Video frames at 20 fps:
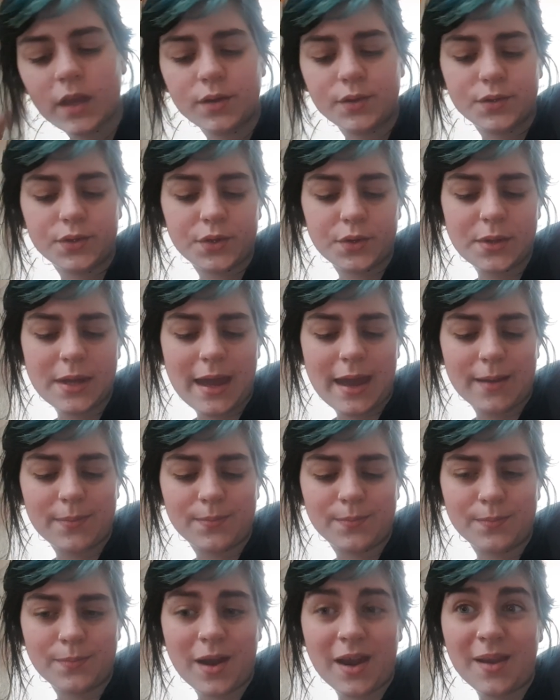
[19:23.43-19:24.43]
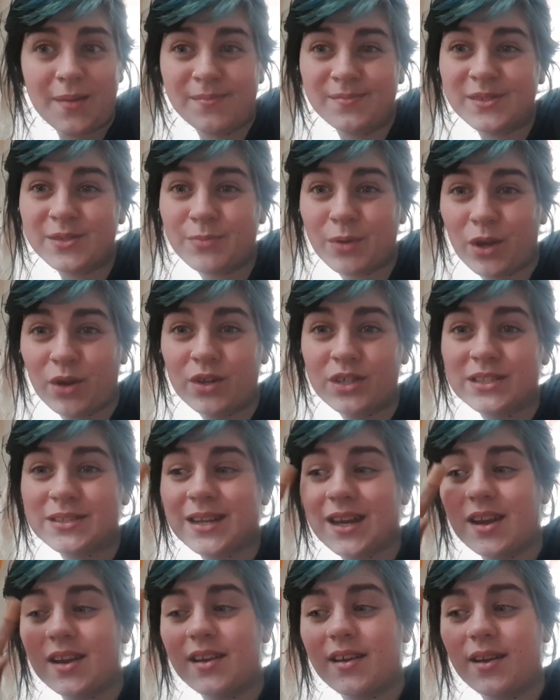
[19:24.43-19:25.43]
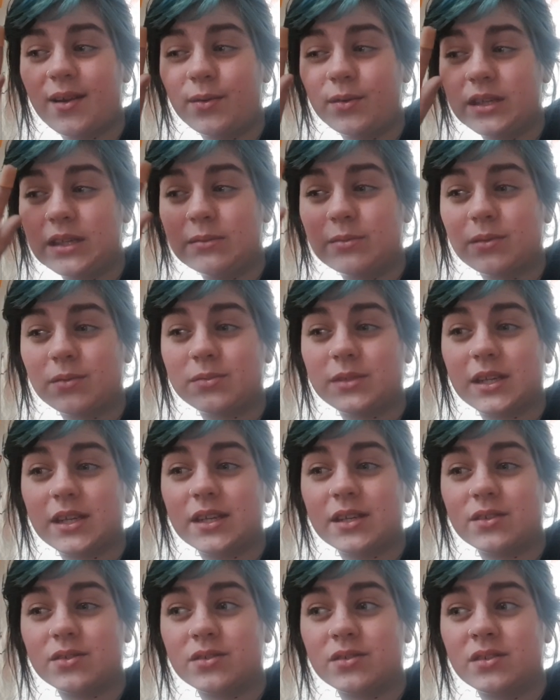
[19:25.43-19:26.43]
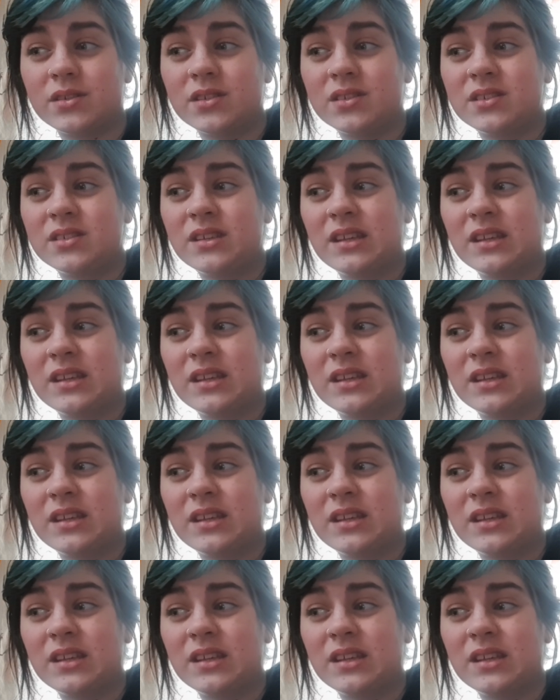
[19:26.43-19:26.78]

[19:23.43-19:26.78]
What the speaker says: So yeah, mine's blocked and I will keep you updated on.